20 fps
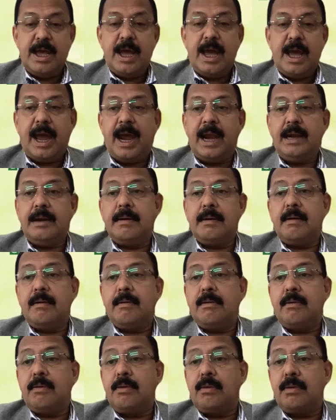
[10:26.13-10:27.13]
And
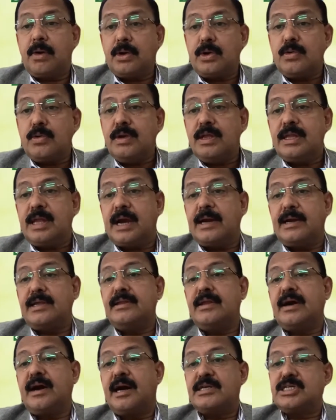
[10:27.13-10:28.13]
not only that, in
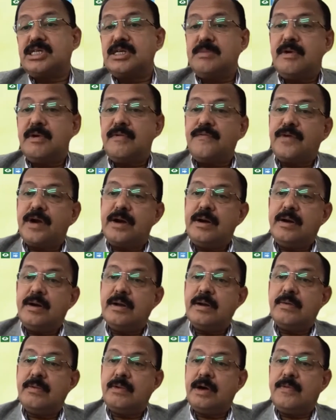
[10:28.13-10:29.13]
the customer front,
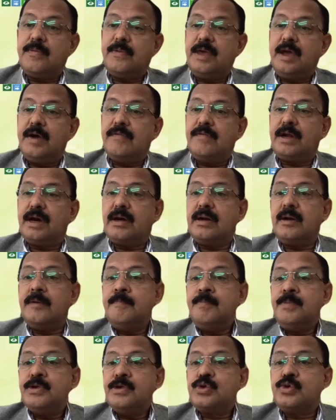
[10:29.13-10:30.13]
what we have done,
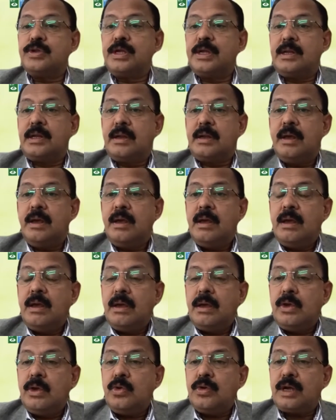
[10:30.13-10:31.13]
so that
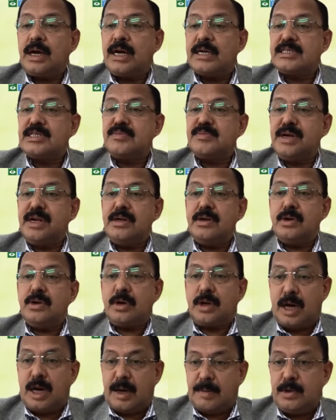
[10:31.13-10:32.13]
the customer did
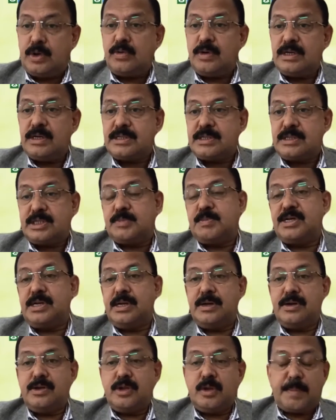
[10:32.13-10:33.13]
not come to us,
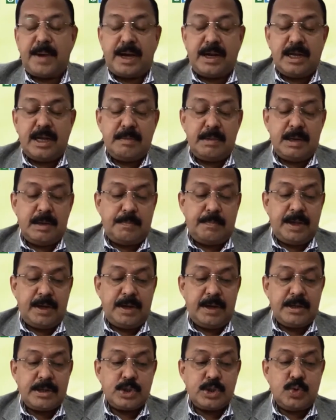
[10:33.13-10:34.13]
especially in the pandemic
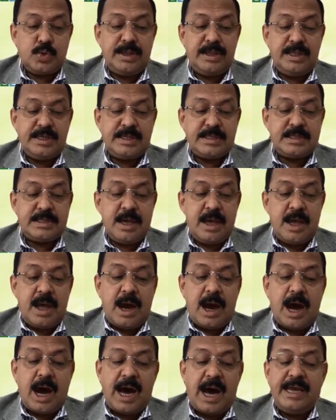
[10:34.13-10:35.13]
period. So in this
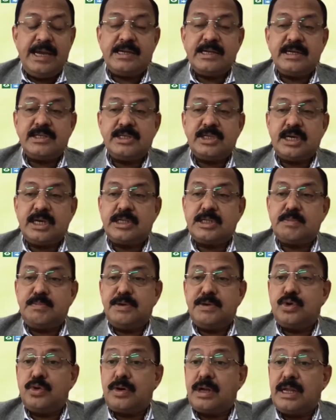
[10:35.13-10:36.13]
high touch,
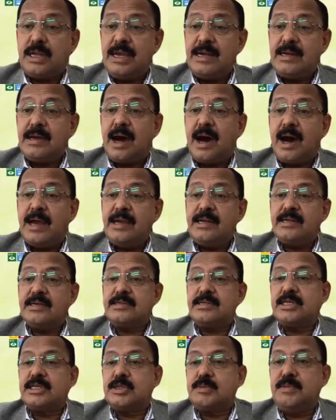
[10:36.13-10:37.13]
to create a high
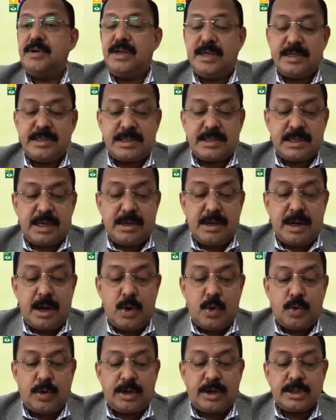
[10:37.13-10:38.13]
touch experience in a
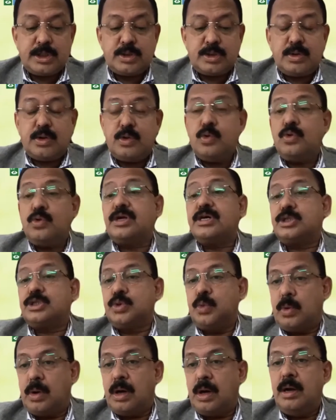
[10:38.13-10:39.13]
low touch, no touch
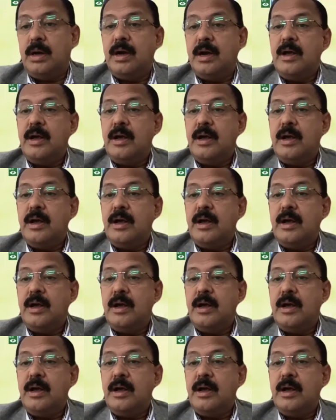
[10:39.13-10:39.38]
world,